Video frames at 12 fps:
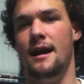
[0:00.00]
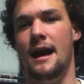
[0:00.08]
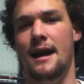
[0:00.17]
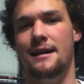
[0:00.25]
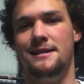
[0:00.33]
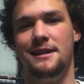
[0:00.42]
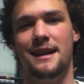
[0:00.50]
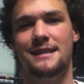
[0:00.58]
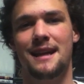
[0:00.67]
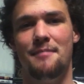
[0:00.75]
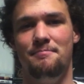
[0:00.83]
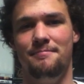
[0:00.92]
And until
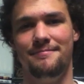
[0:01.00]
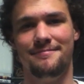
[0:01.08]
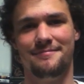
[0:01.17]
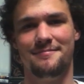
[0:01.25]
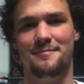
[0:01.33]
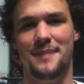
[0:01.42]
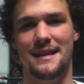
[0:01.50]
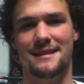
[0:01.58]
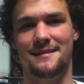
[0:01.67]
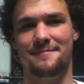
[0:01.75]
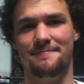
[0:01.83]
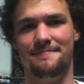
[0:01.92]
next time, peace.